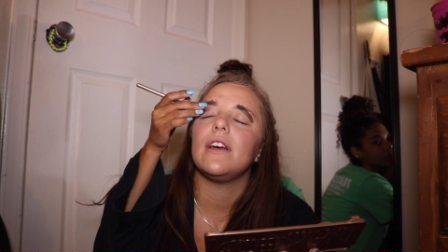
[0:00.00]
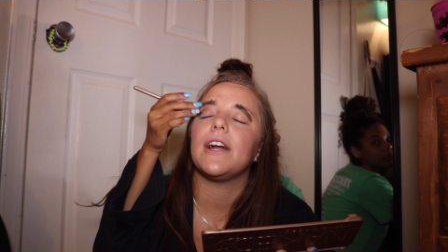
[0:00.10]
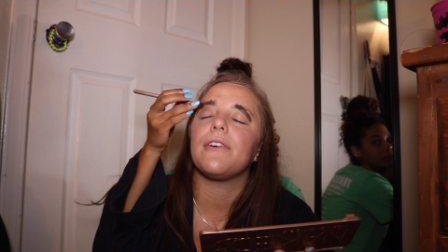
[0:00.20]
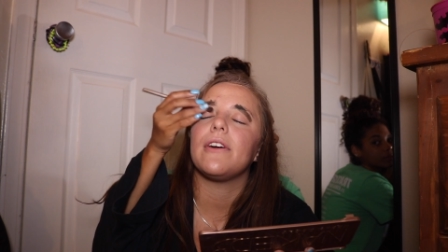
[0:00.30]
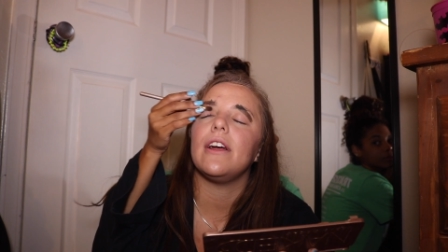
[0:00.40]

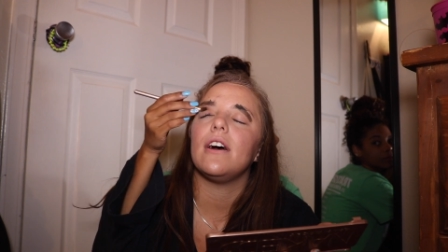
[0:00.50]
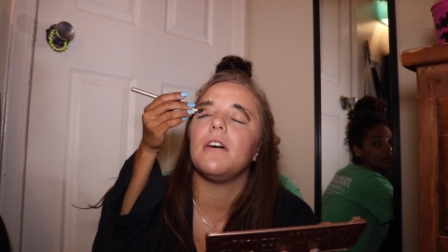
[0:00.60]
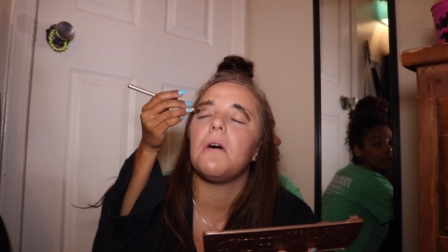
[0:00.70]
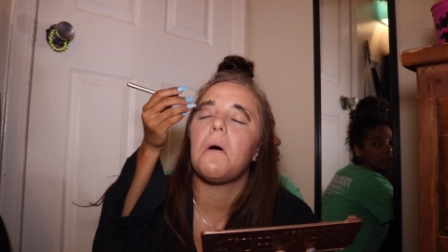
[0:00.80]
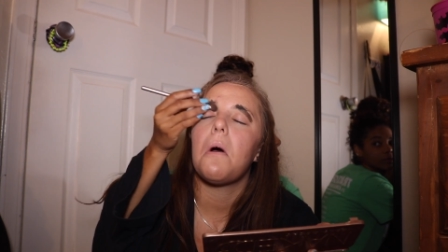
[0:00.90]

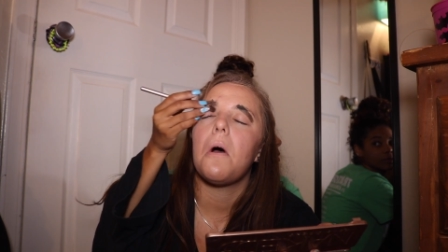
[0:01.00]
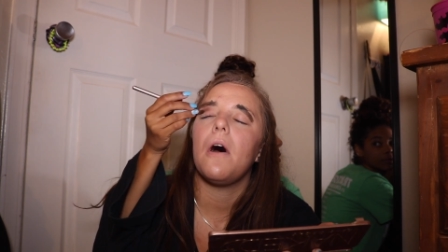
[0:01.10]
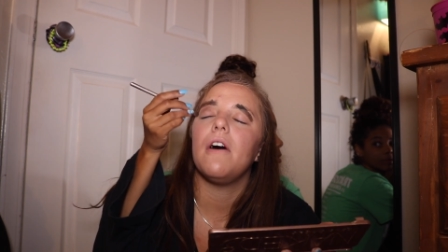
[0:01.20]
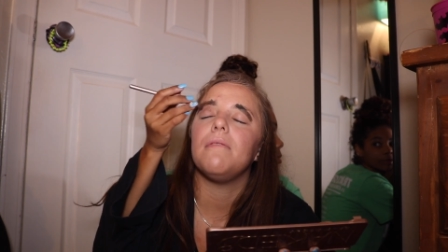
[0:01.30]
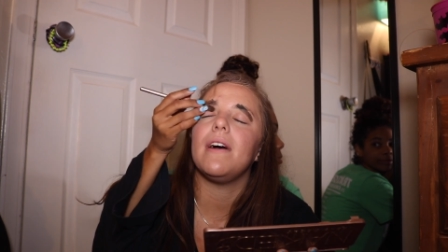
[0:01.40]
area
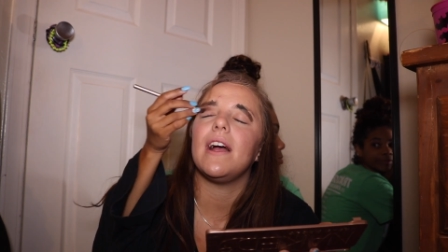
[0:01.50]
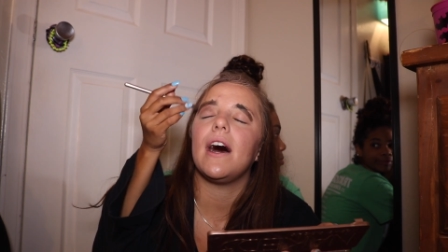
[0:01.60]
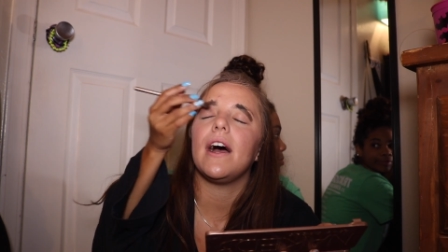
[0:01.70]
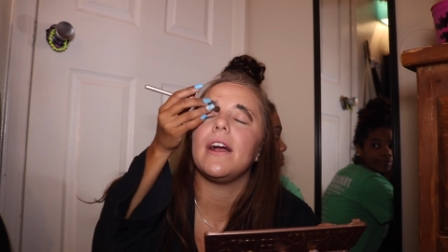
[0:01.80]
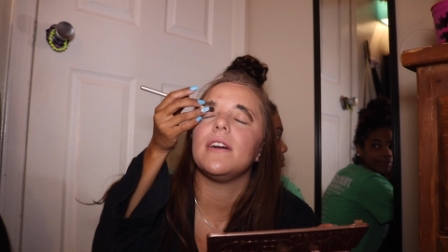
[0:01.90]
of my
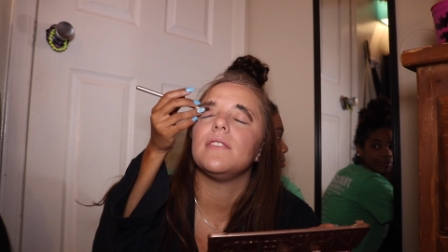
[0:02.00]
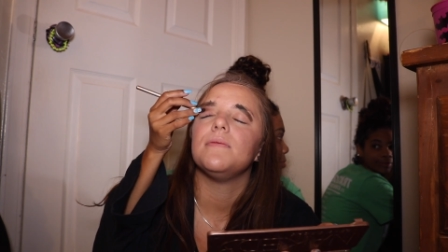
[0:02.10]
eye.